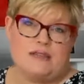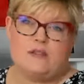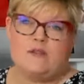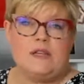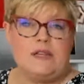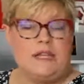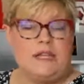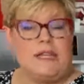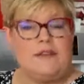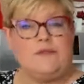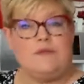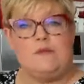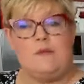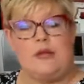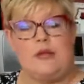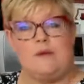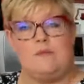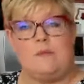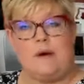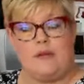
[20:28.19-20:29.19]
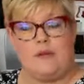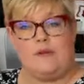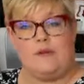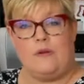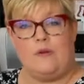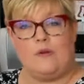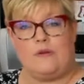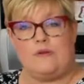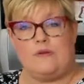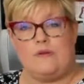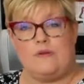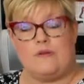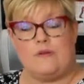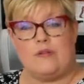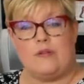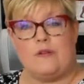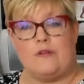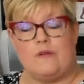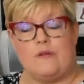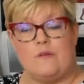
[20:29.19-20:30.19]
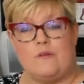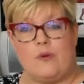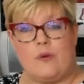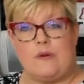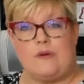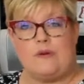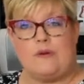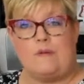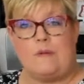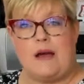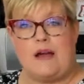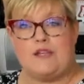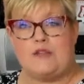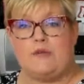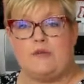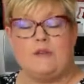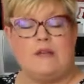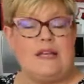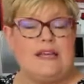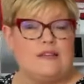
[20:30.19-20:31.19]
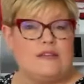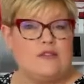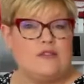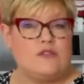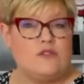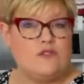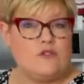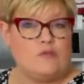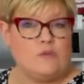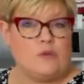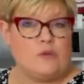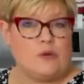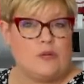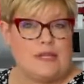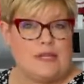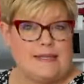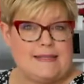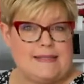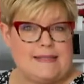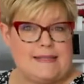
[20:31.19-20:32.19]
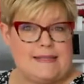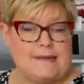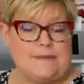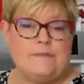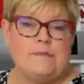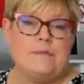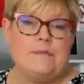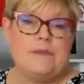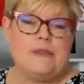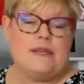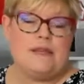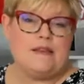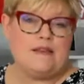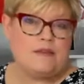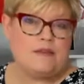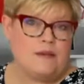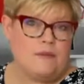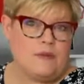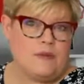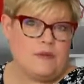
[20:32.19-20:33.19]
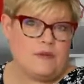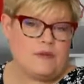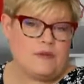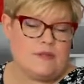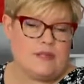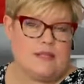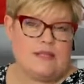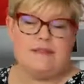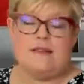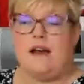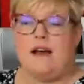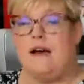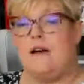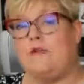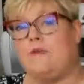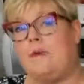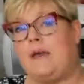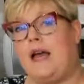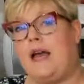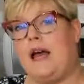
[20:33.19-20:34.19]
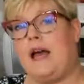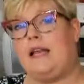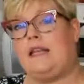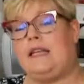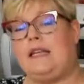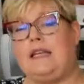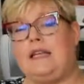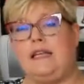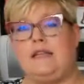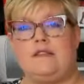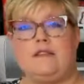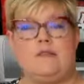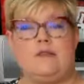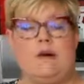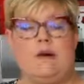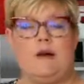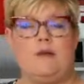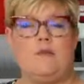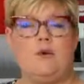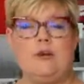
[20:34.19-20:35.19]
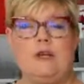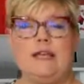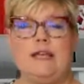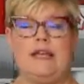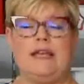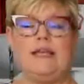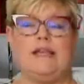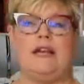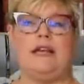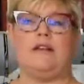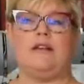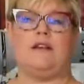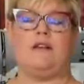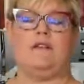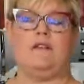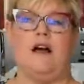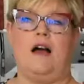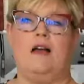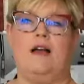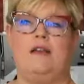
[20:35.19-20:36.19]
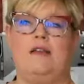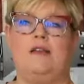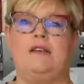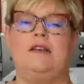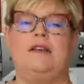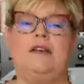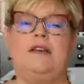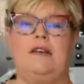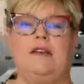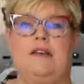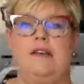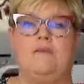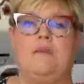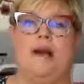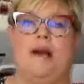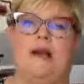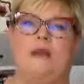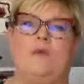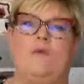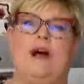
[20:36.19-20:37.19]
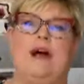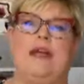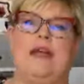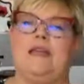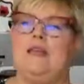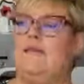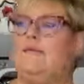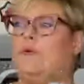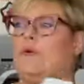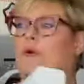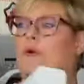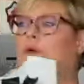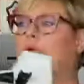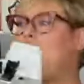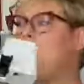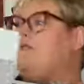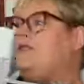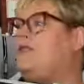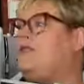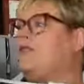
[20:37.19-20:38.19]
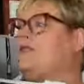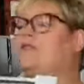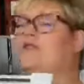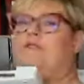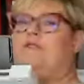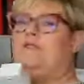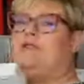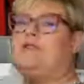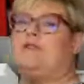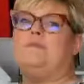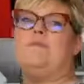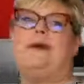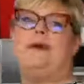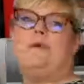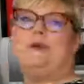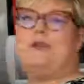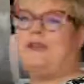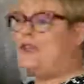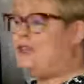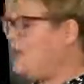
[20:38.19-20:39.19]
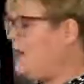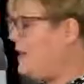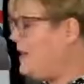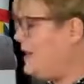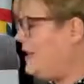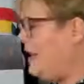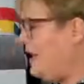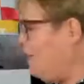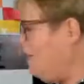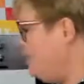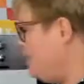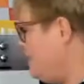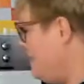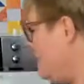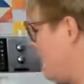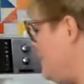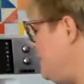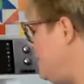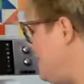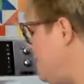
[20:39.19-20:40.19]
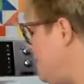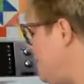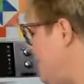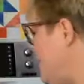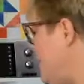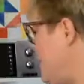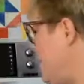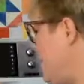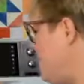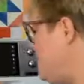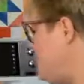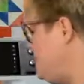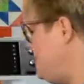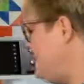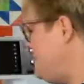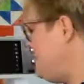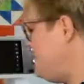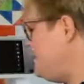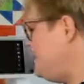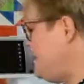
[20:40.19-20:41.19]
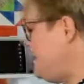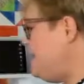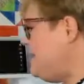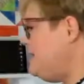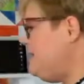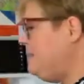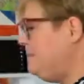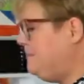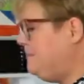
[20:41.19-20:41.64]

You could even make buttonholes using your embroidery module, and it's super easy. Some of those things I'll be highlighting tomorrow morning at 9 o'clock in my Why Embroidery feature. You might want to check it out. I'm going to move that off to the side.